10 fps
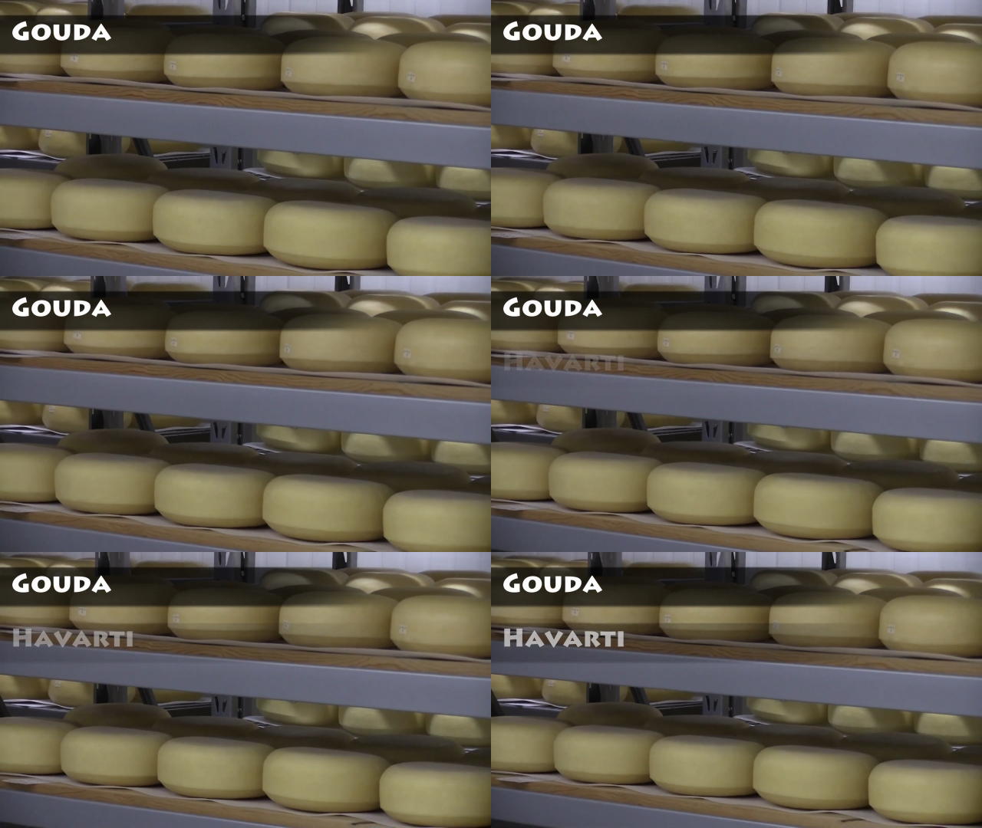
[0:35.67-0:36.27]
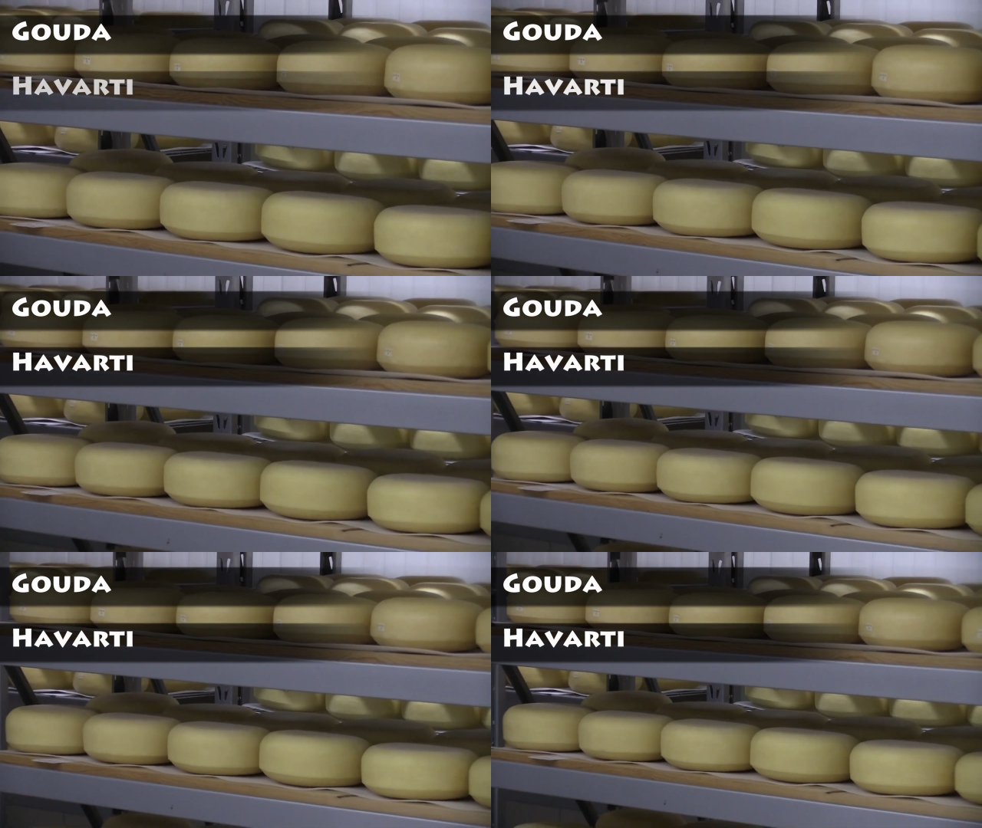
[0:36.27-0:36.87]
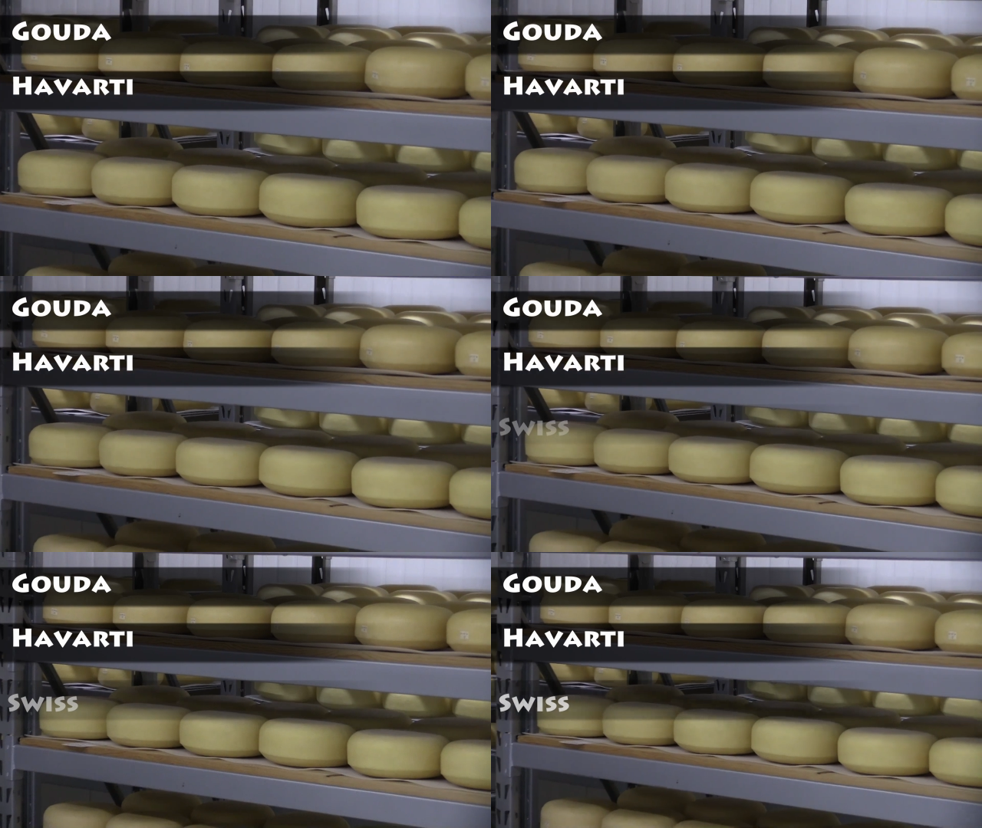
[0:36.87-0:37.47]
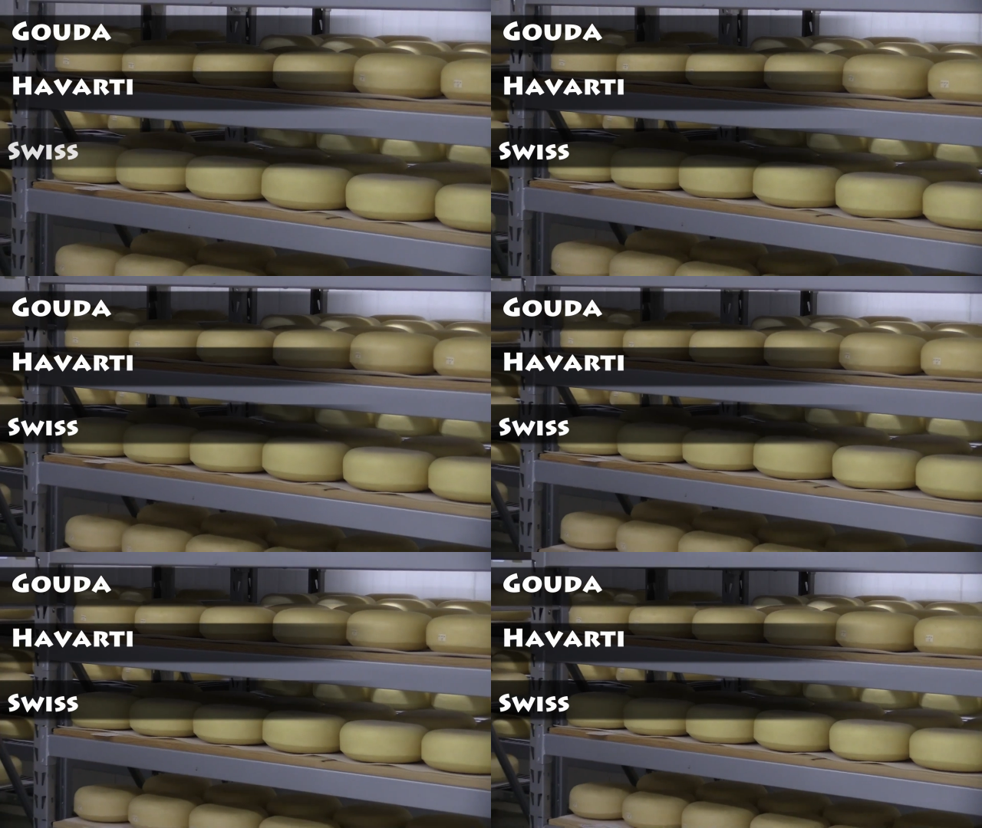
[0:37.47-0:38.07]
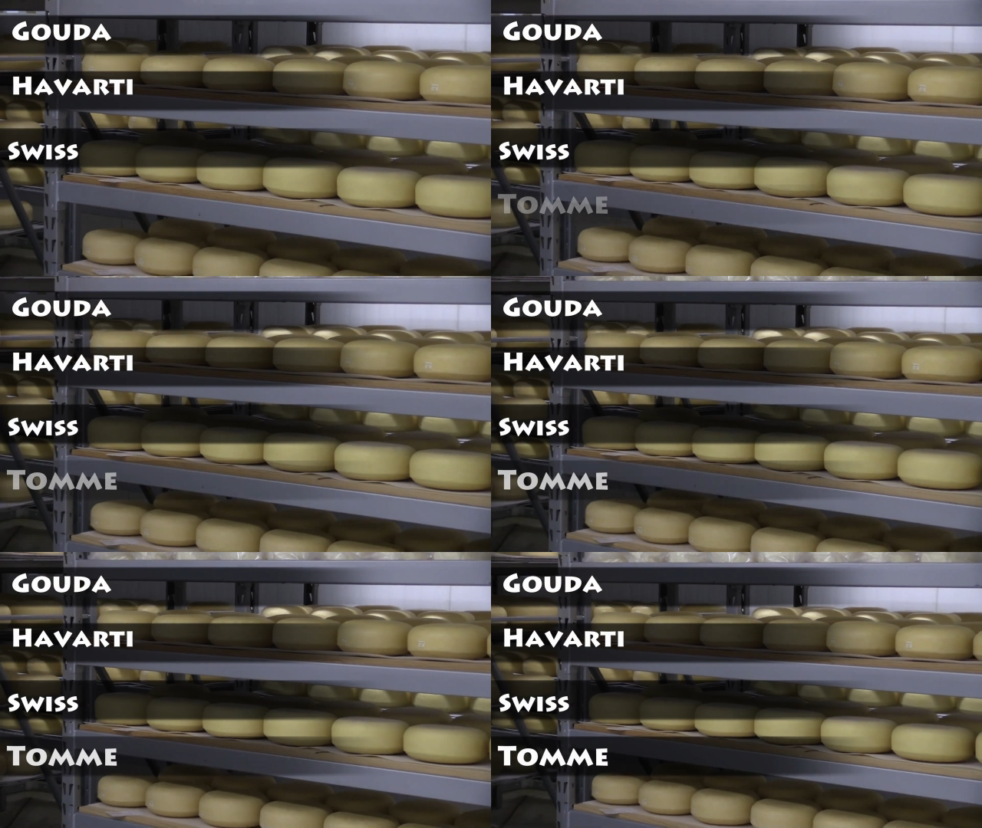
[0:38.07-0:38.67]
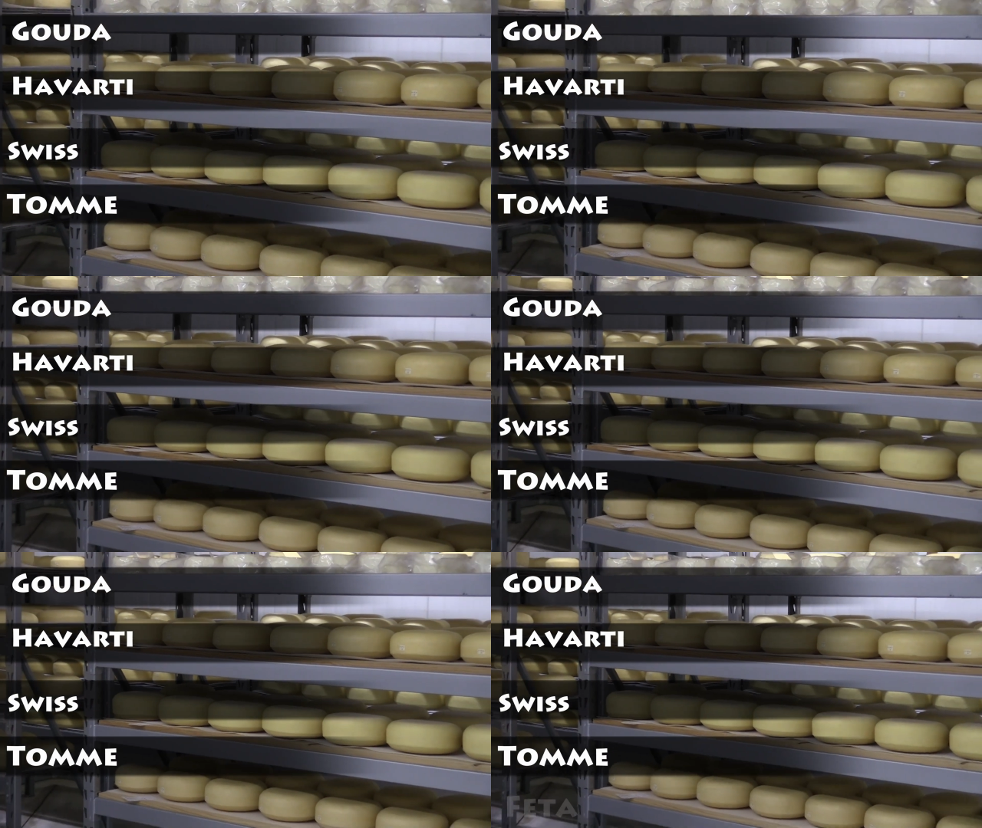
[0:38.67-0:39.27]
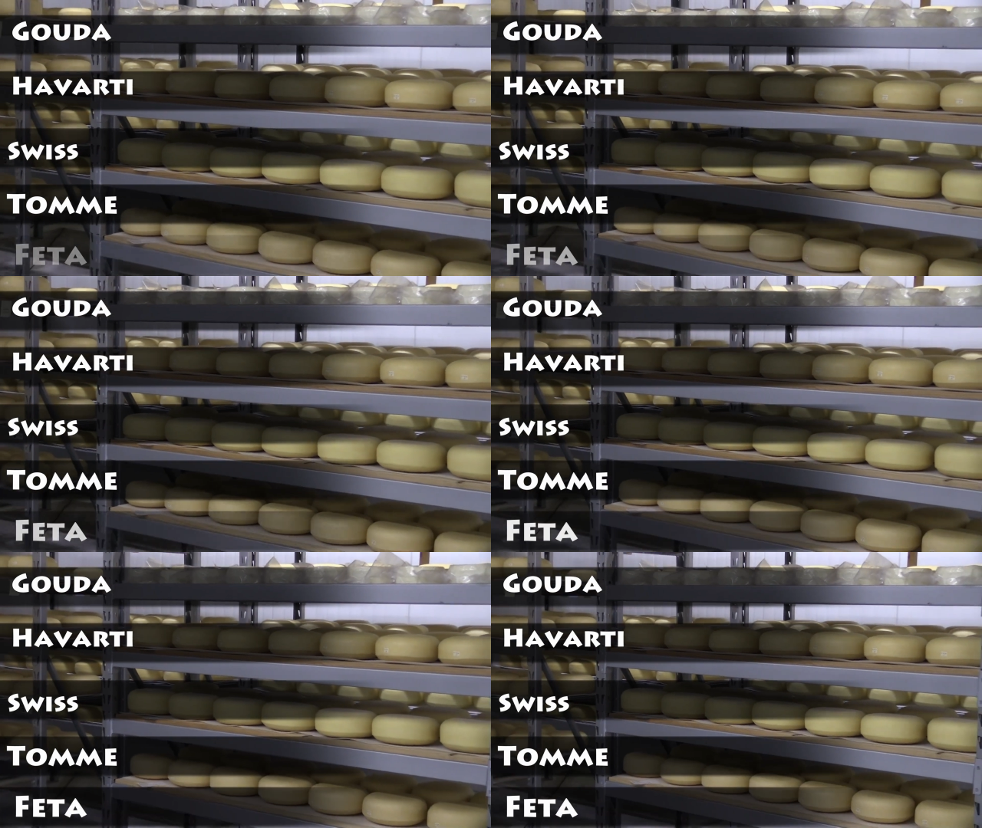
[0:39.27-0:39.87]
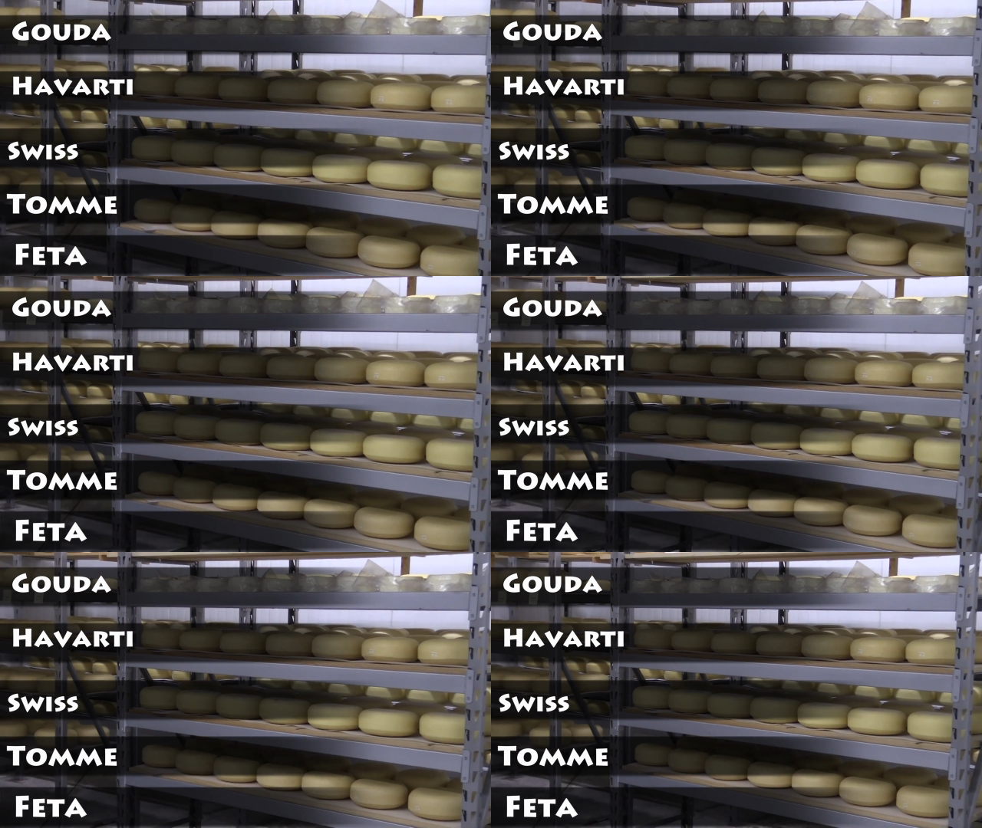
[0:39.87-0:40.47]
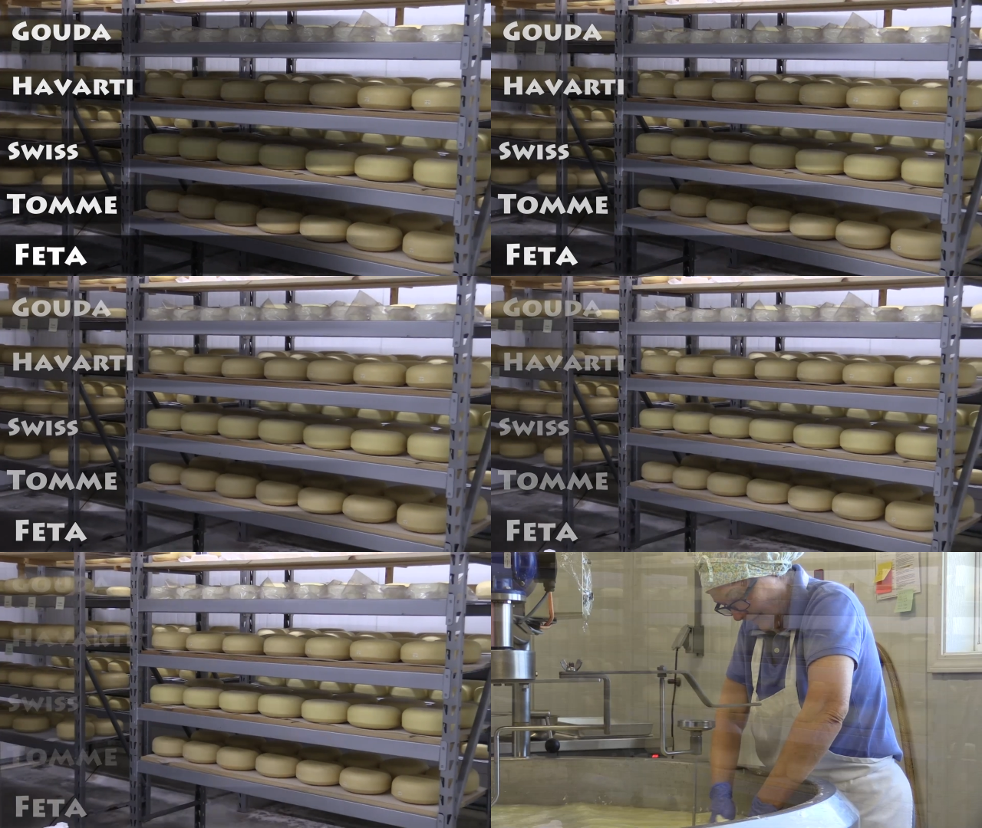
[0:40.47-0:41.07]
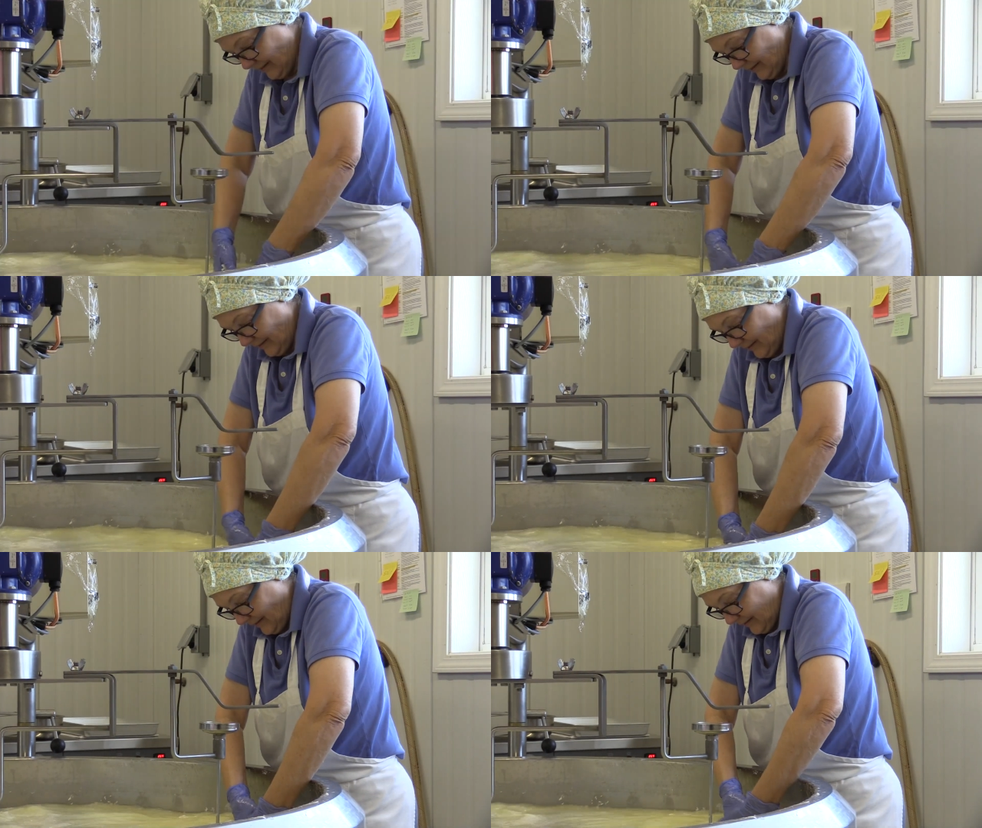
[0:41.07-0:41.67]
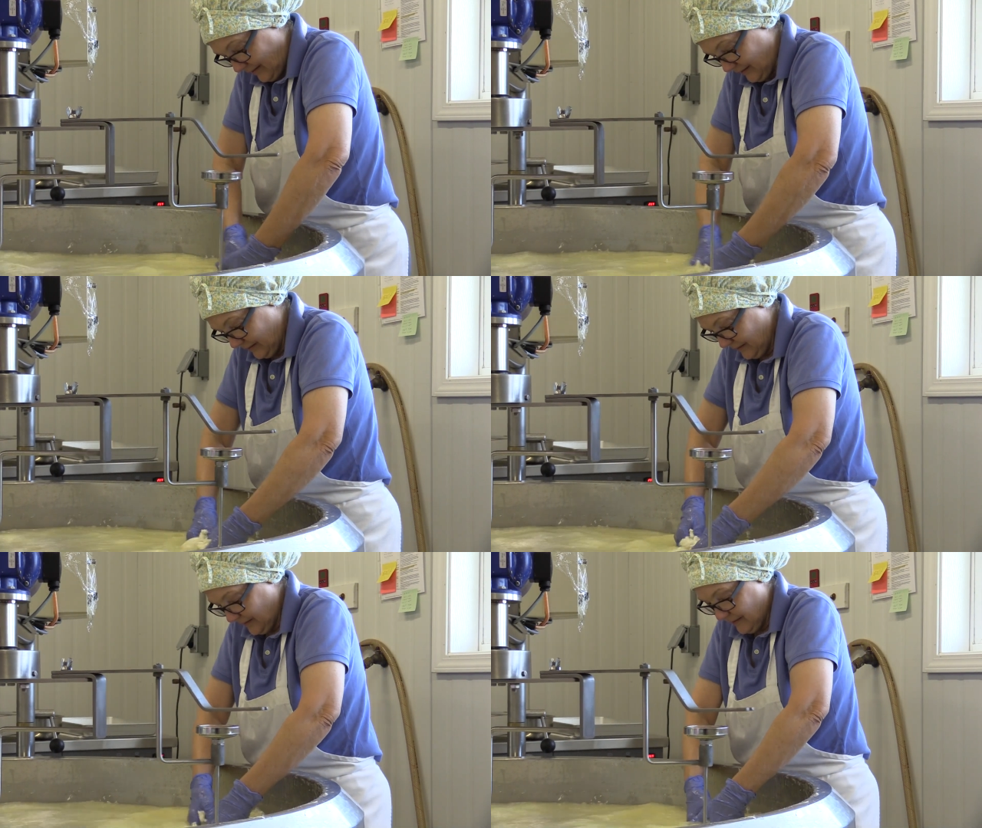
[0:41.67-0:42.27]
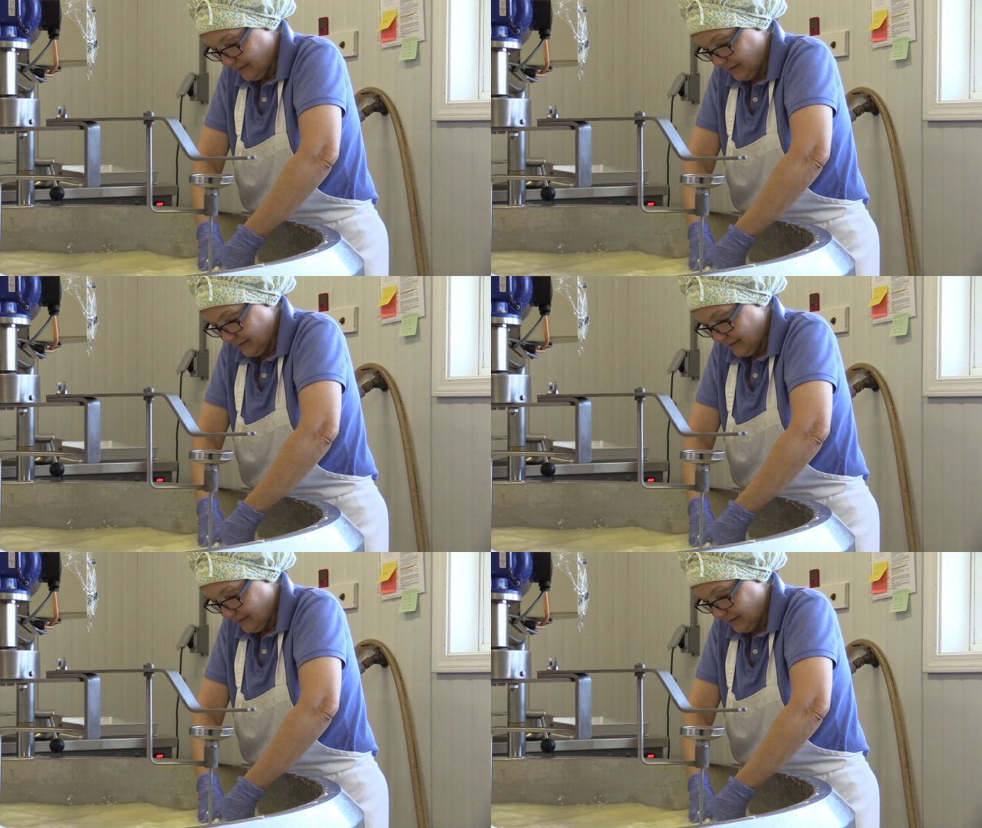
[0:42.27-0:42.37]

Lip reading: Nobody's mouth can be seen.